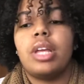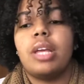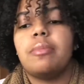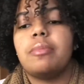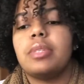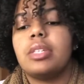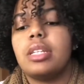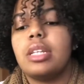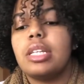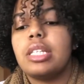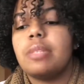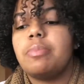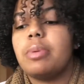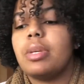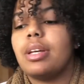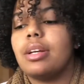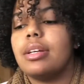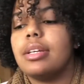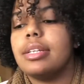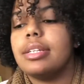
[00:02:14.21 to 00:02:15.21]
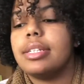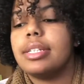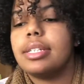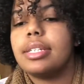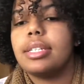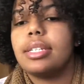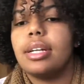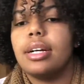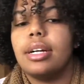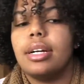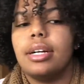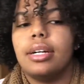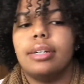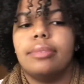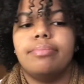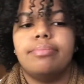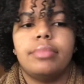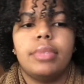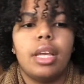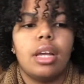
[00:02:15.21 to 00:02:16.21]
names in this, because
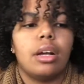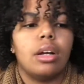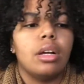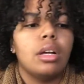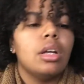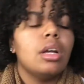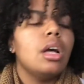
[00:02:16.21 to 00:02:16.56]
yeah.